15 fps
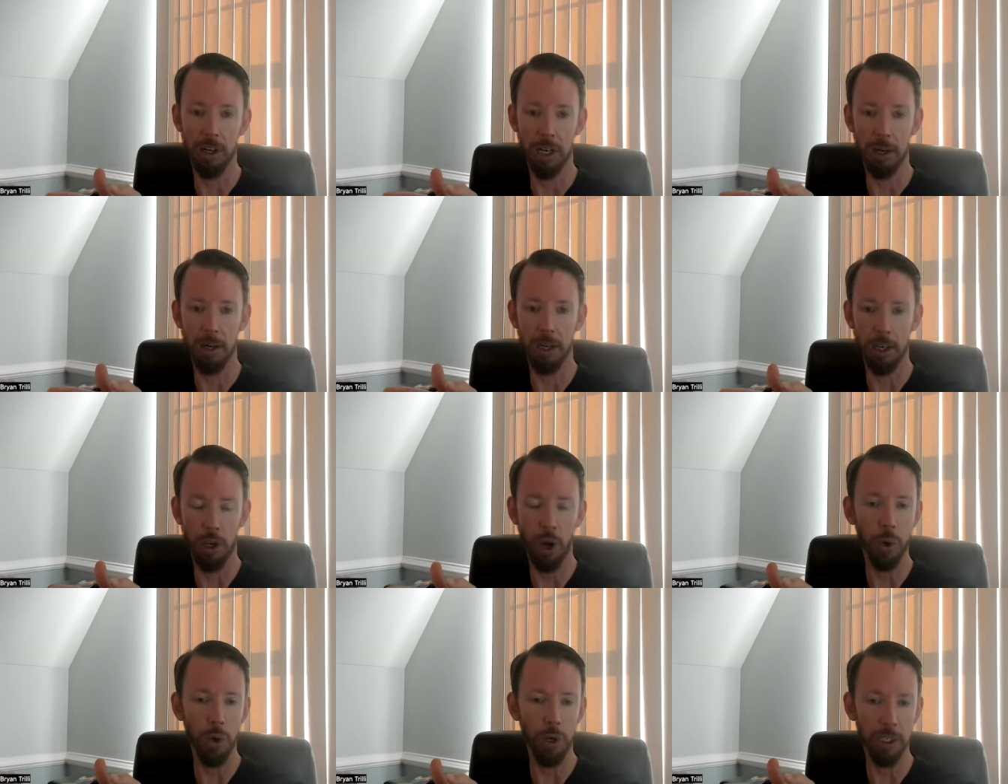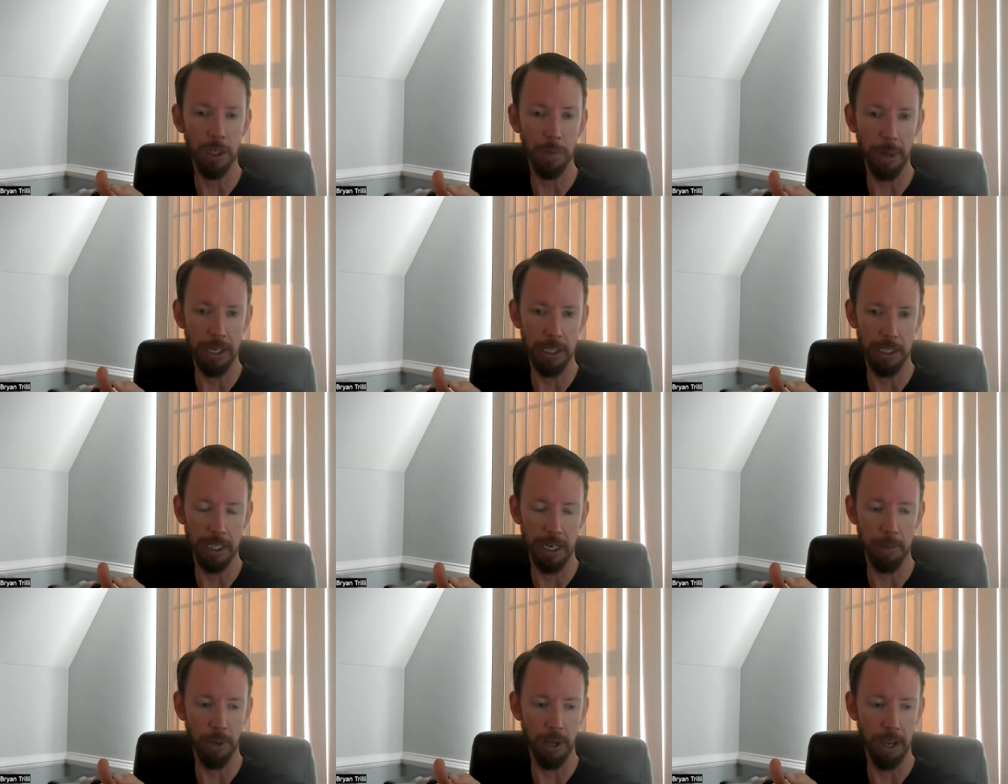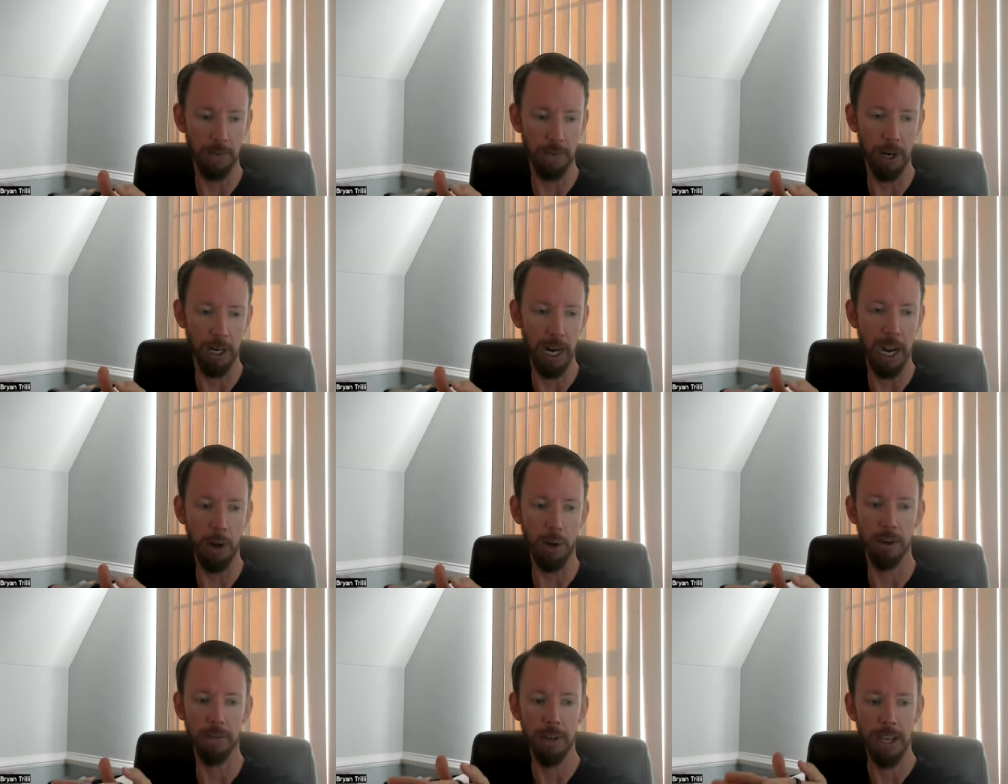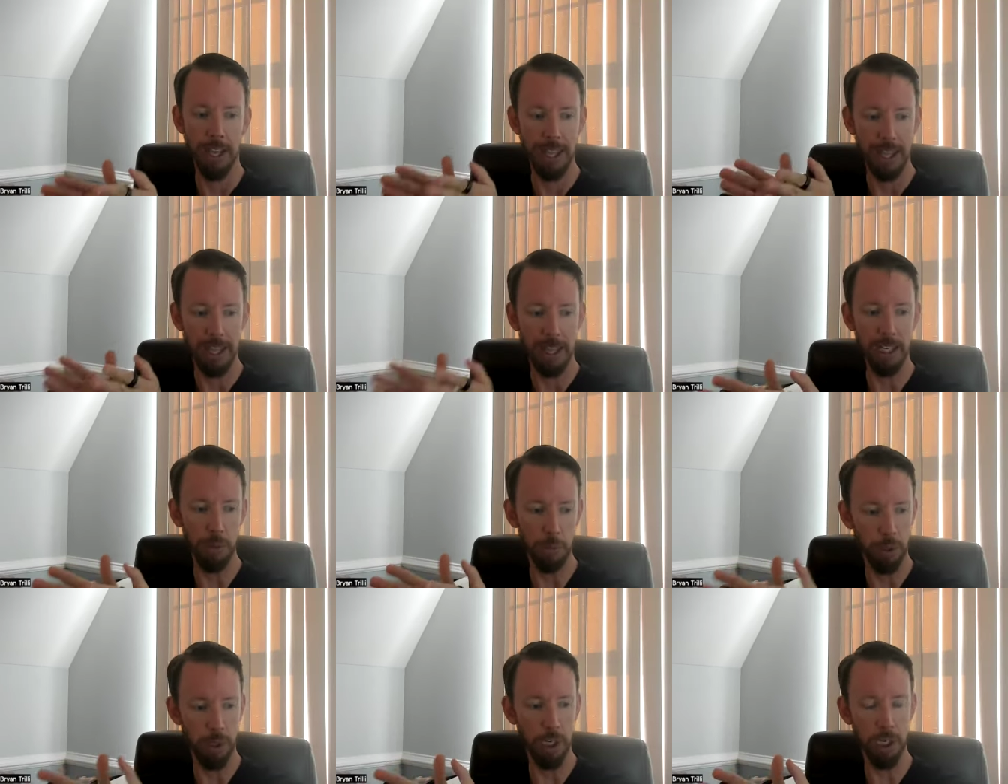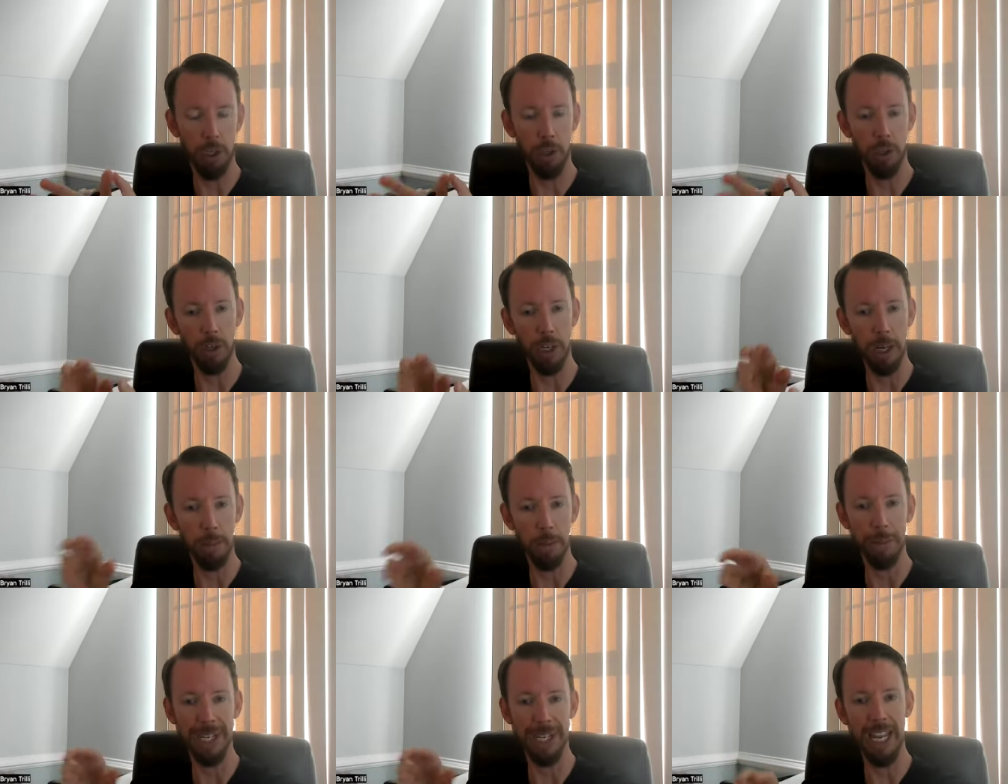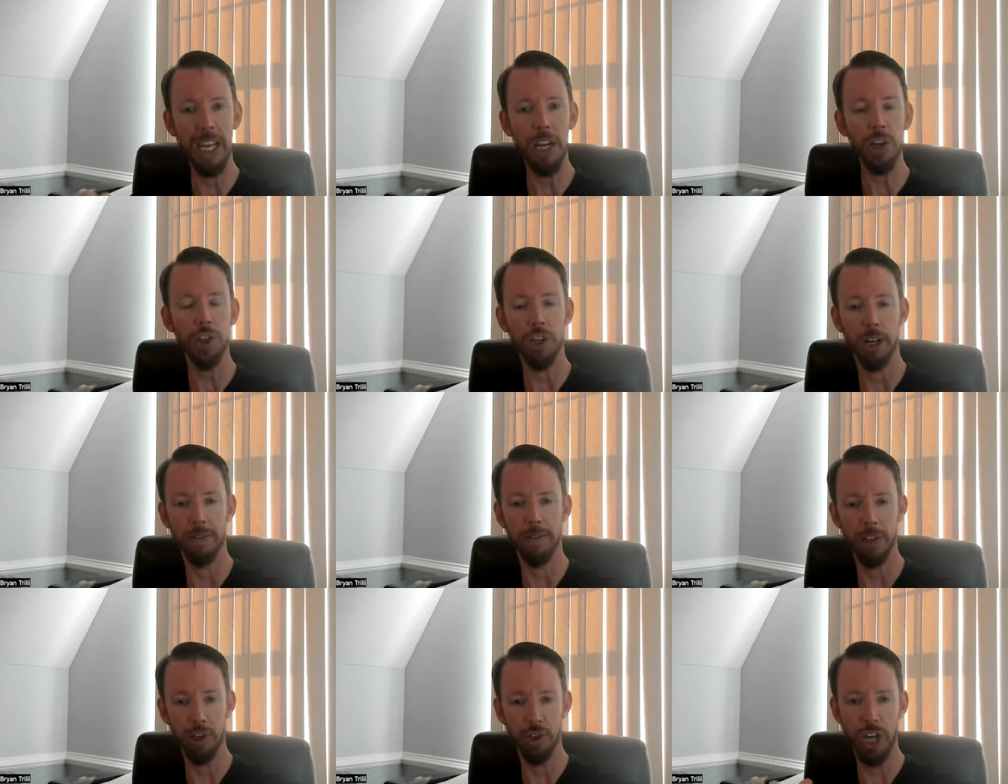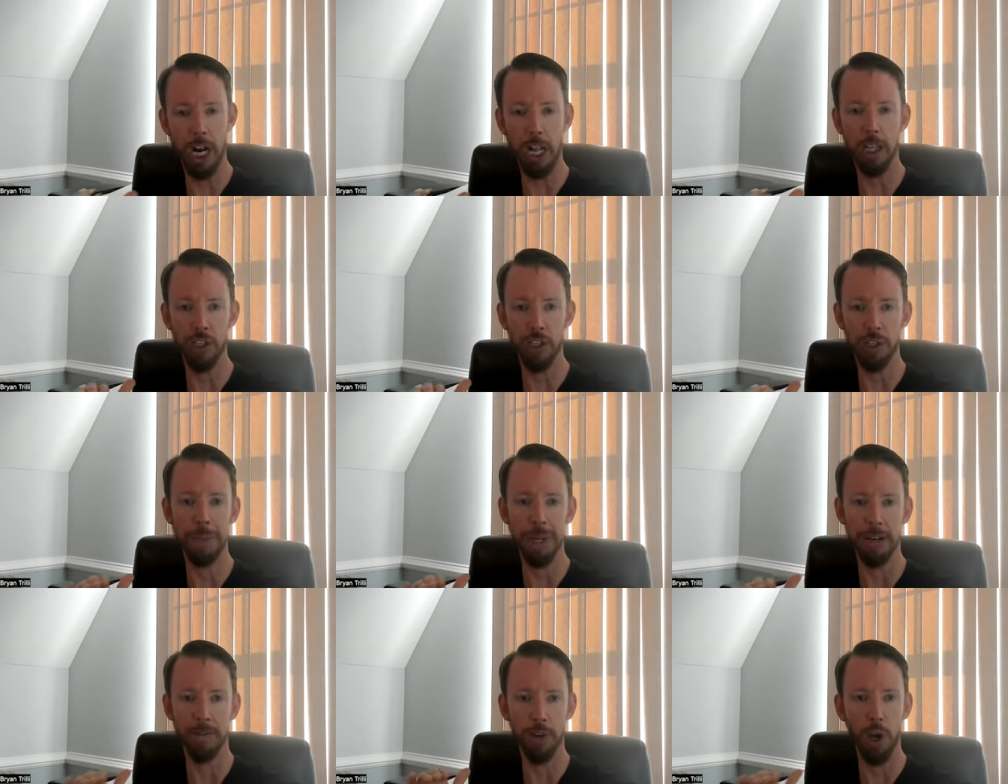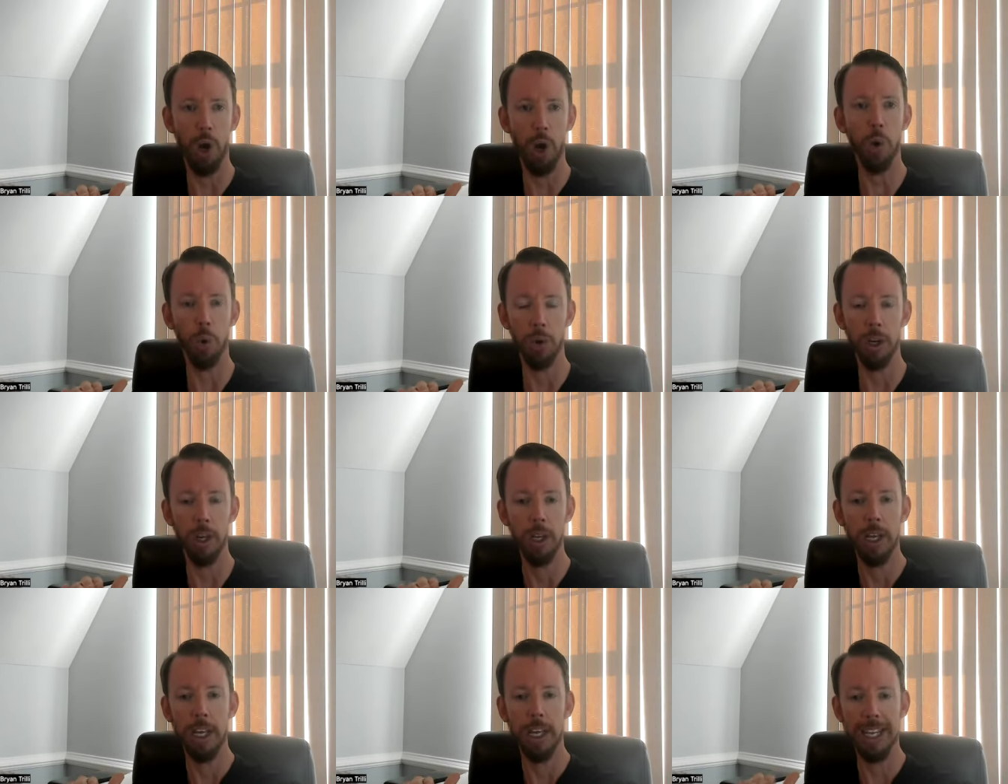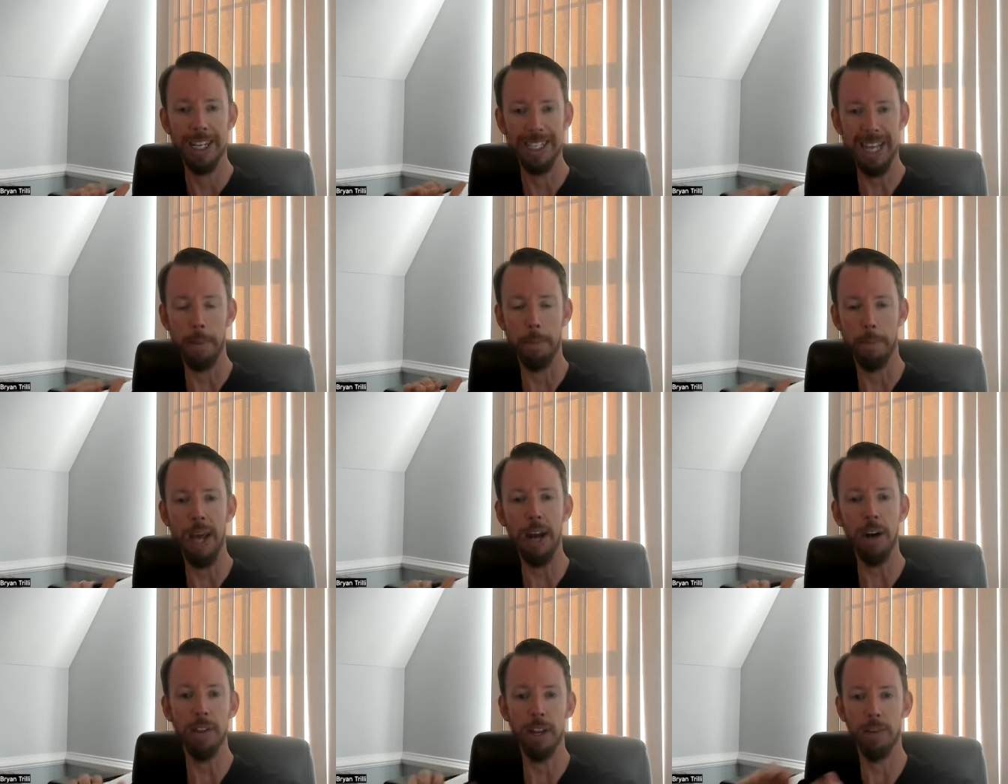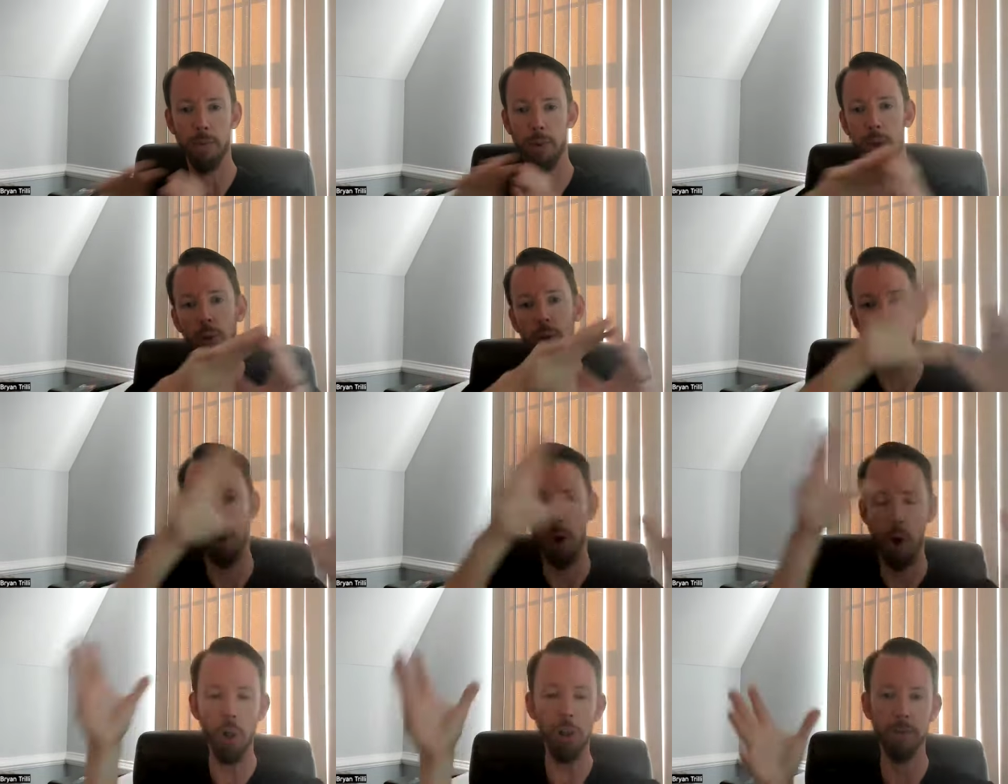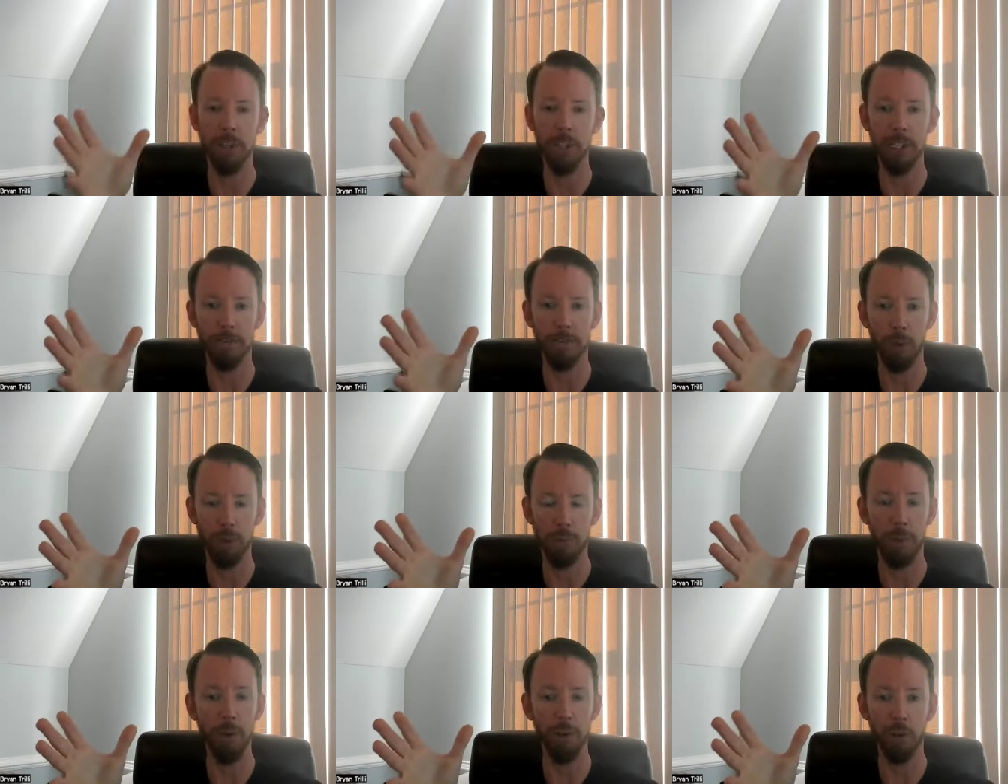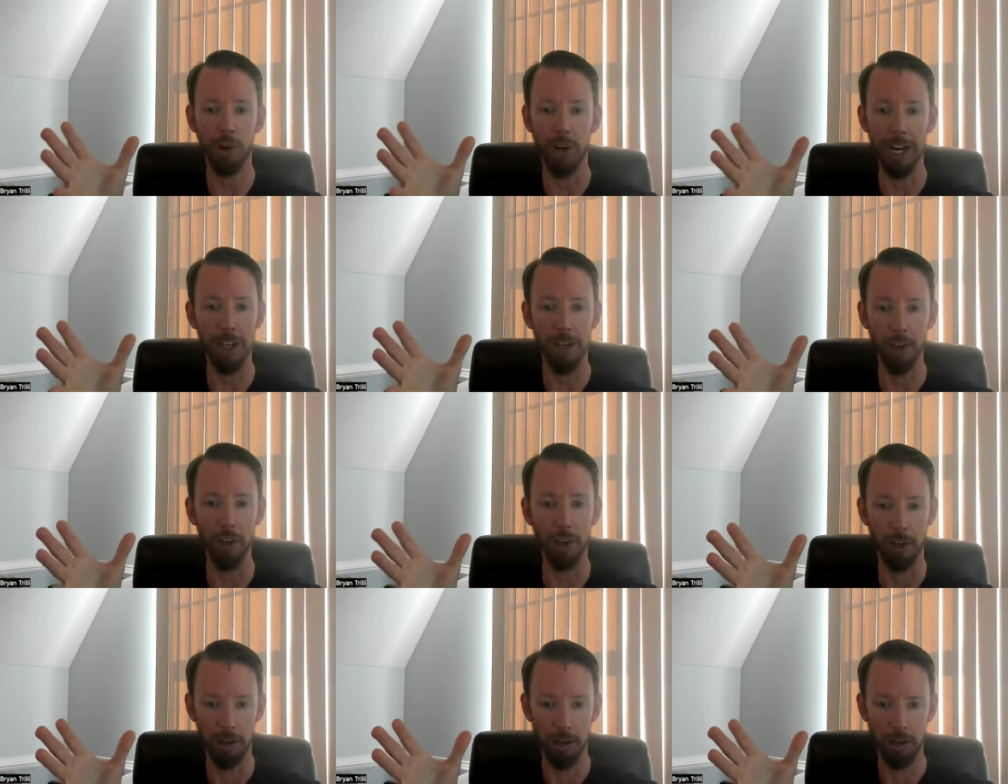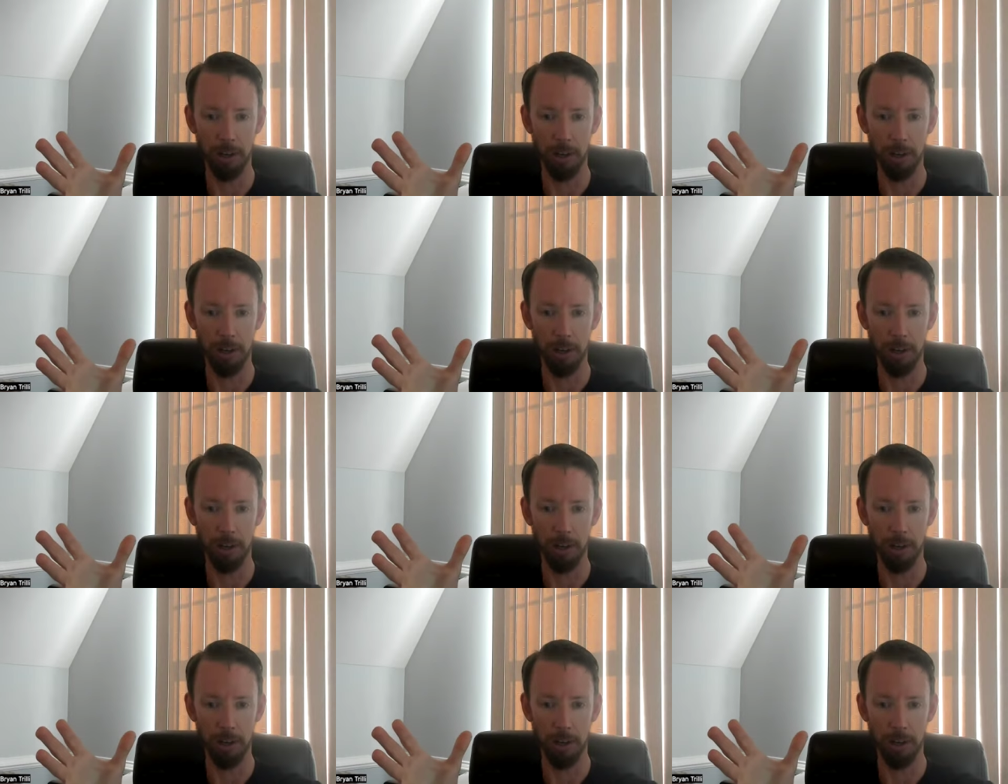And, and code is the best example I have right now of this particular implementation of this challenging bit of code. Is that better than if we looked at all of these, of which most aren't any good?